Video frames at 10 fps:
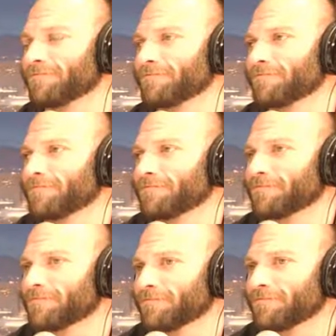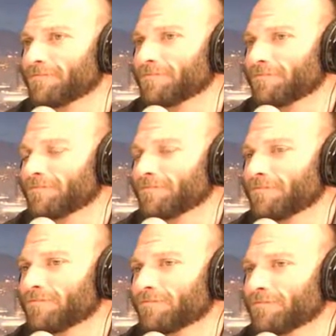
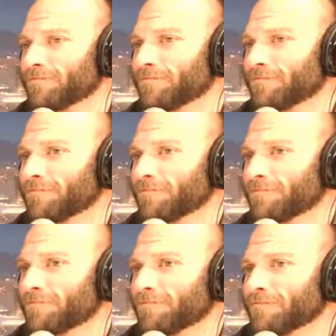No words are spoken by the person on screen.